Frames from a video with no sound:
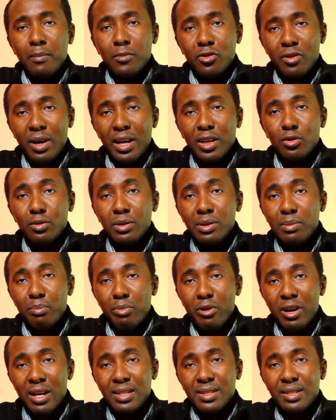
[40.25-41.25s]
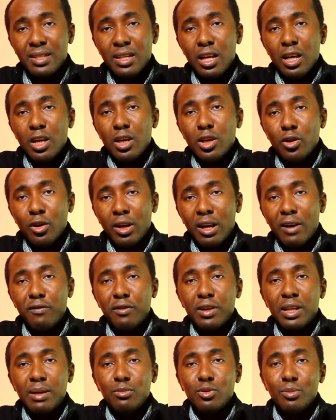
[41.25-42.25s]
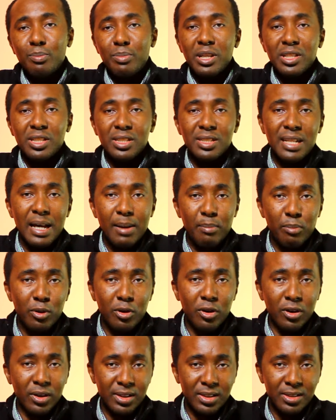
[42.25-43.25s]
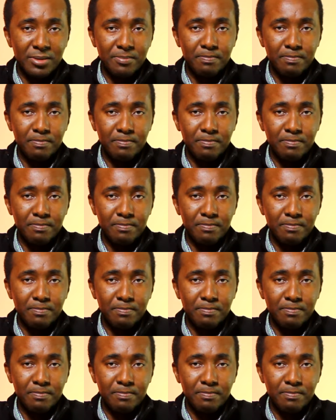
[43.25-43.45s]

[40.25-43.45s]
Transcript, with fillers: trying to impress in order for them to purchase their product.